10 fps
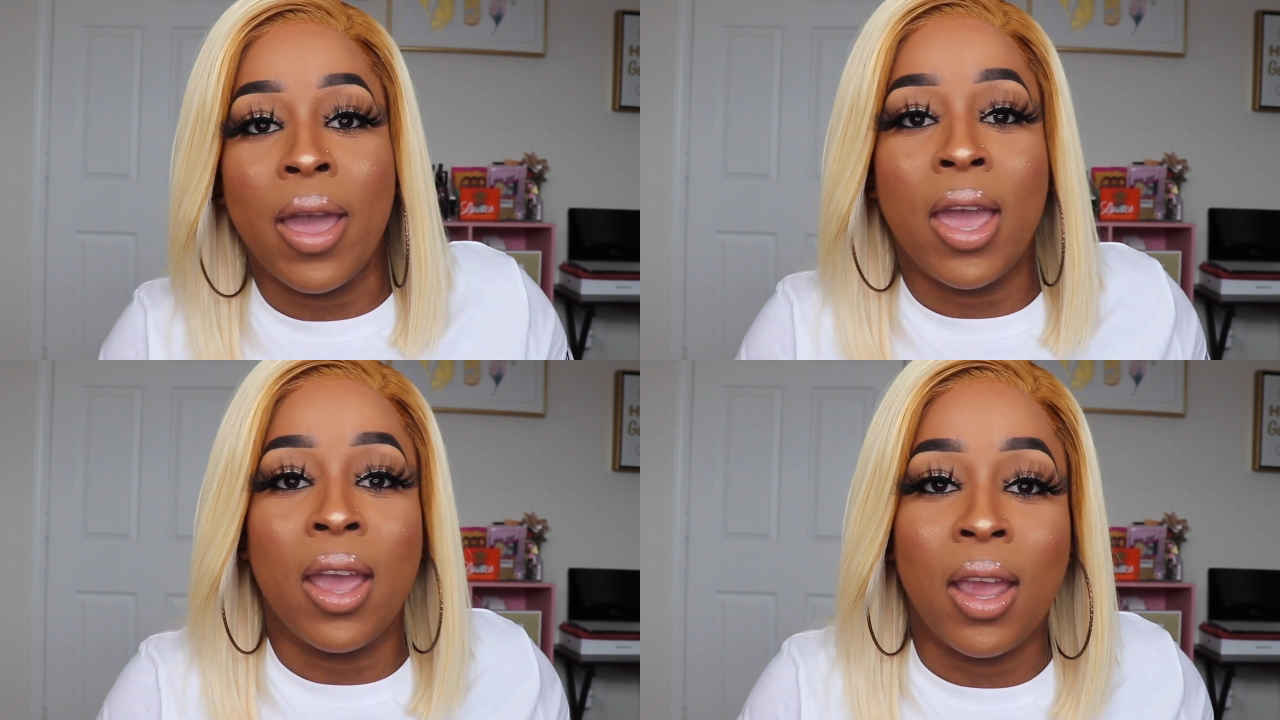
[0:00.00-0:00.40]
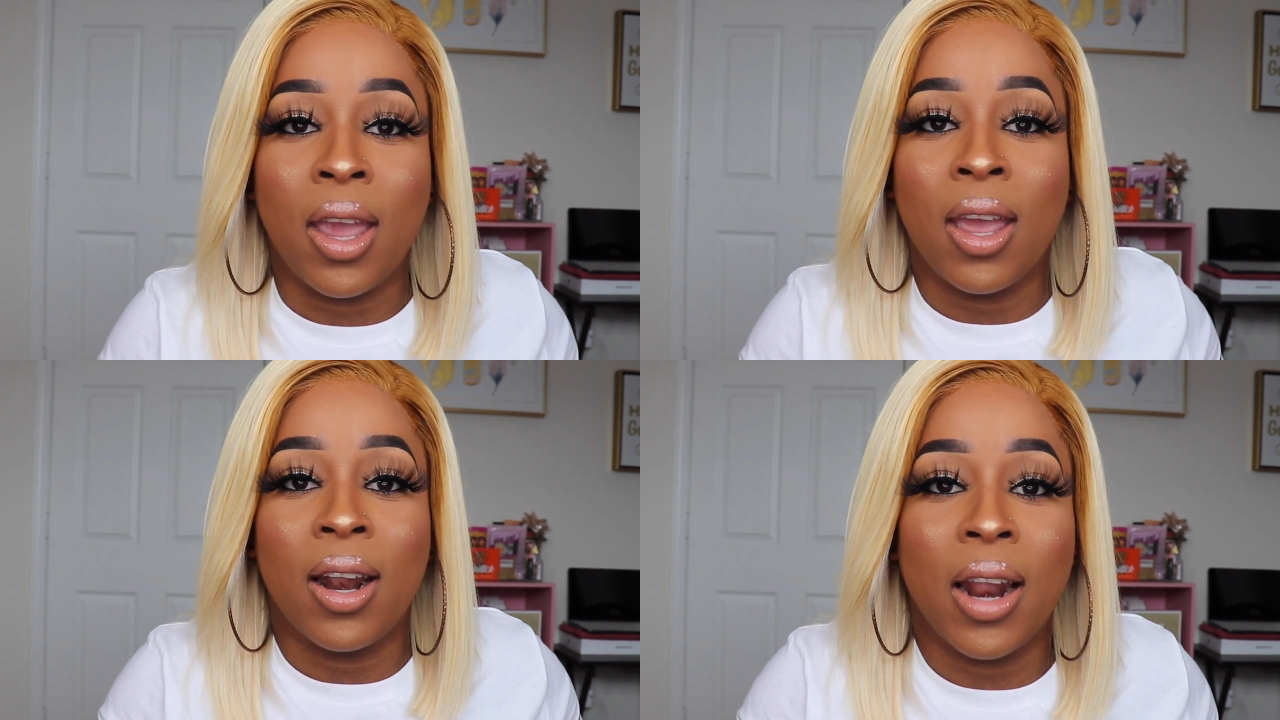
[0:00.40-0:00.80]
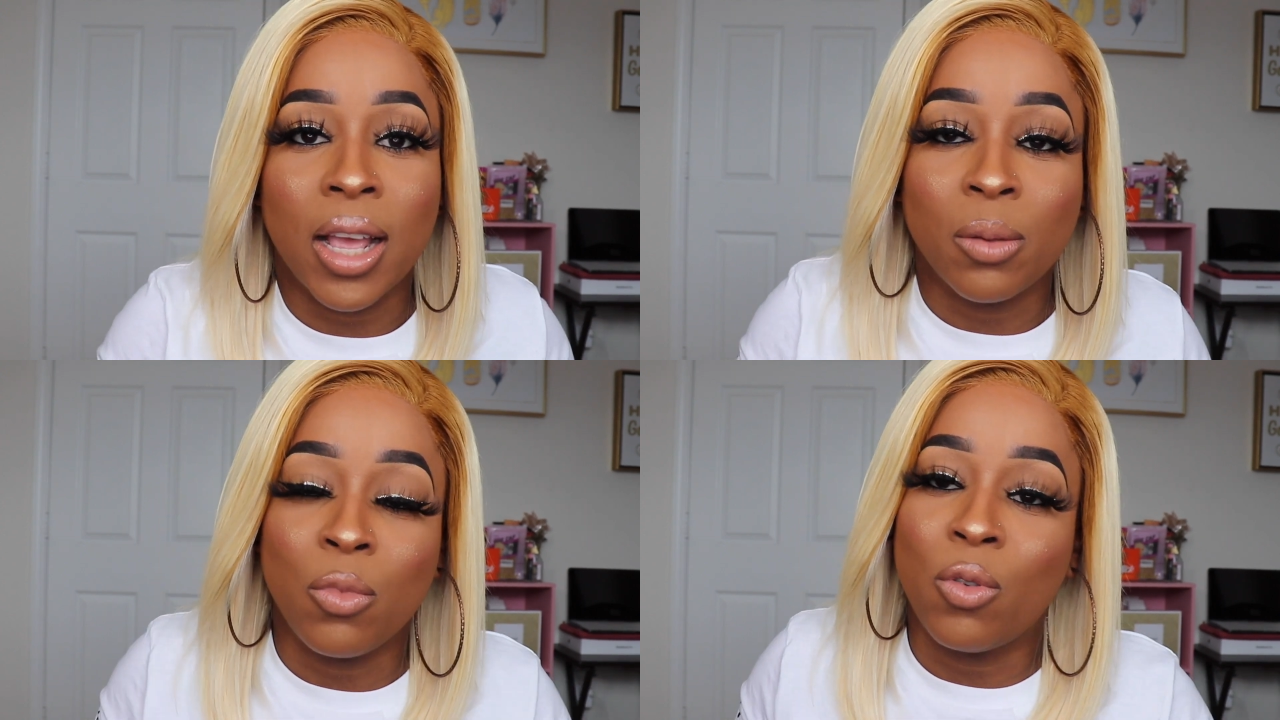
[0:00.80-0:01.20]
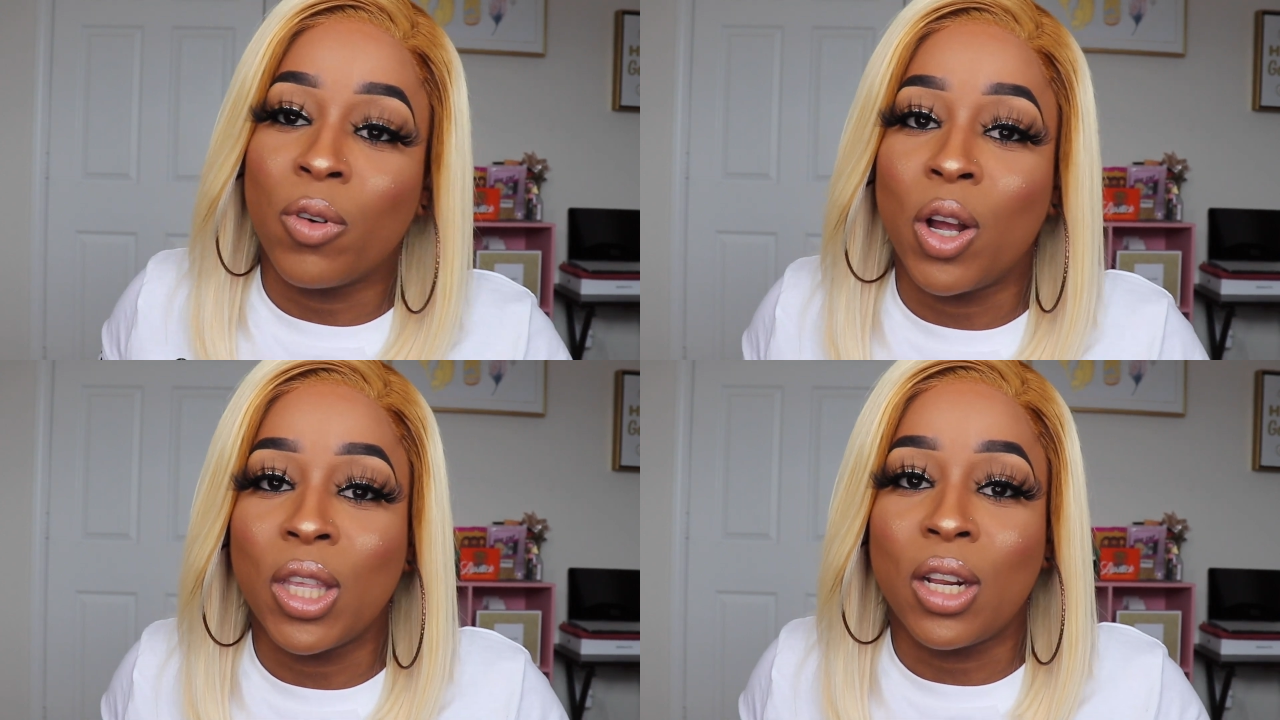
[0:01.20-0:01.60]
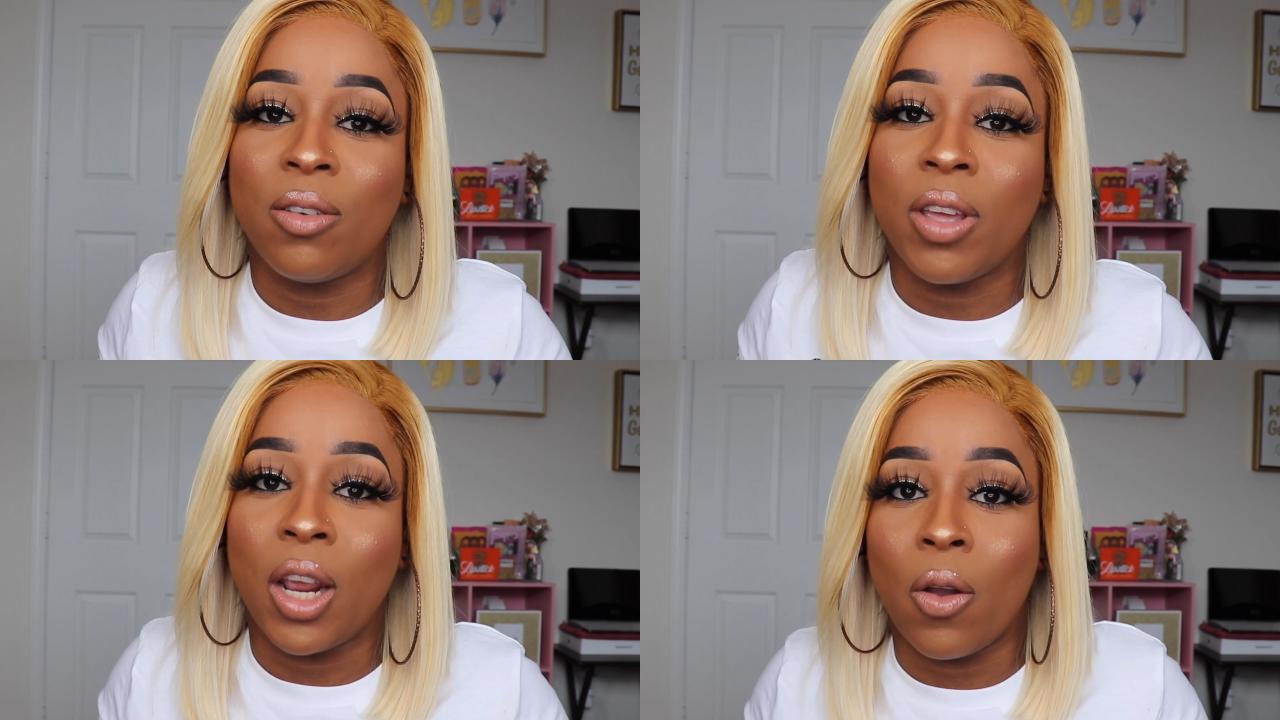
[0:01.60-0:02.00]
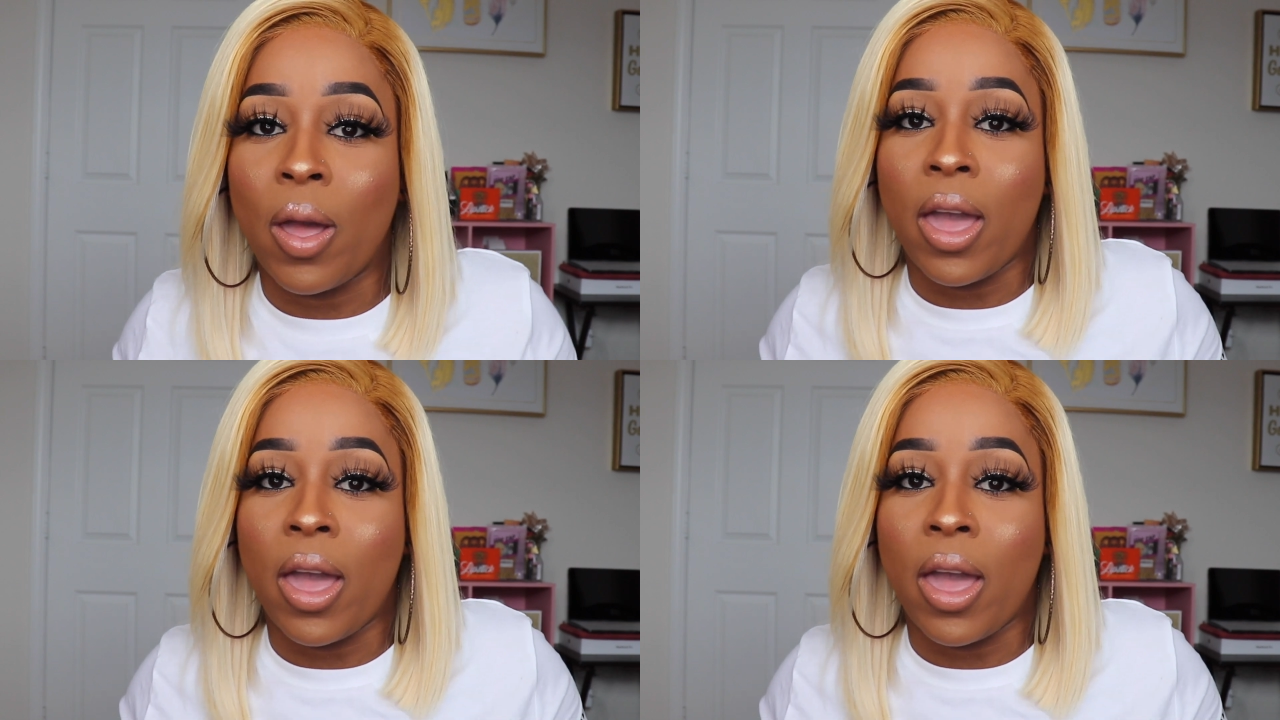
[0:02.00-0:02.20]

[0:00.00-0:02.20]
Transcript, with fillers: Hey, let's move on to the video.